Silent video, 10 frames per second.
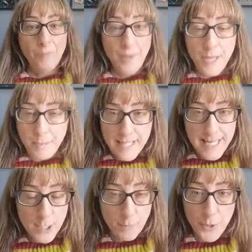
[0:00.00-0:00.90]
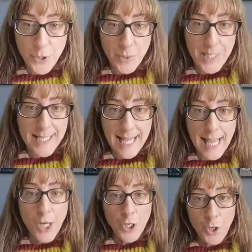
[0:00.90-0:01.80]
with your business
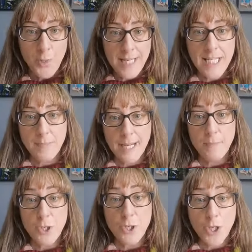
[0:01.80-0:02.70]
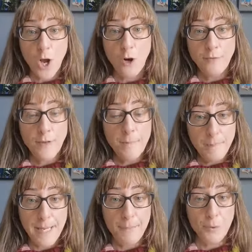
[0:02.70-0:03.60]
opportunity, you need to be able to solve
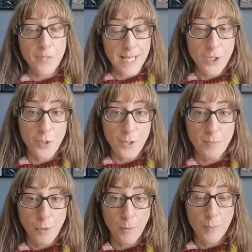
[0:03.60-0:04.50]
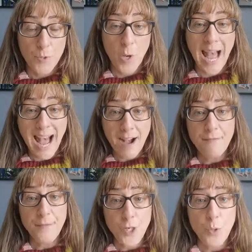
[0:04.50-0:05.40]
people's issues and problems. So
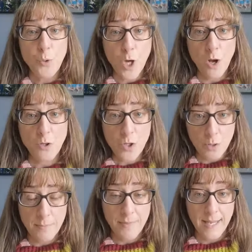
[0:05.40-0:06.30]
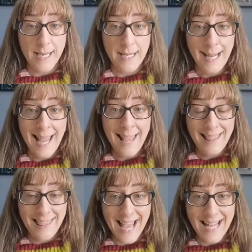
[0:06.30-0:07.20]
have you got something
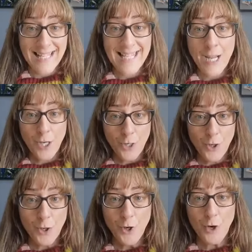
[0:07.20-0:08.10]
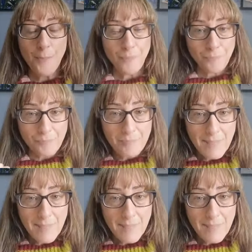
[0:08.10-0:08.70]
that your